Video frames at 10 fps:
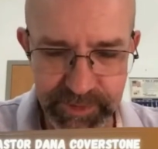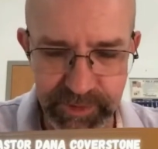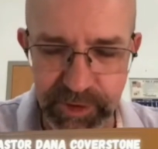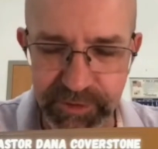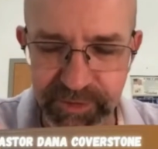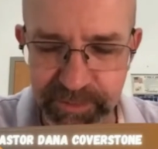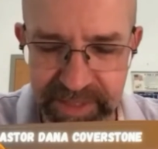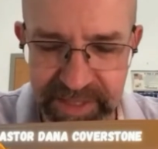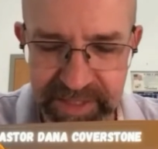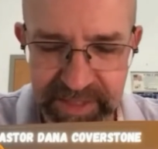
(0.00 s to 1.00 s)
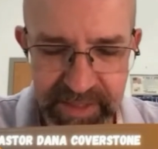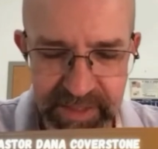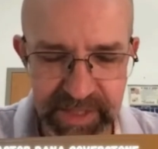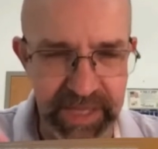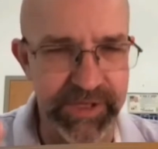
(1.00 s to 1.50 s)
Look for me
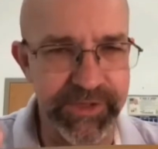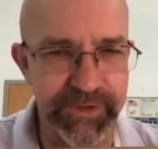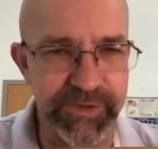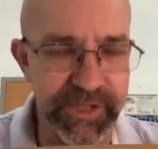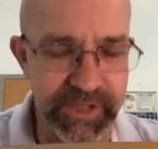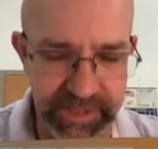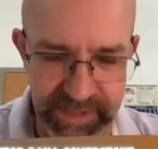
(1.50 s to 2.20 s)
and endure till I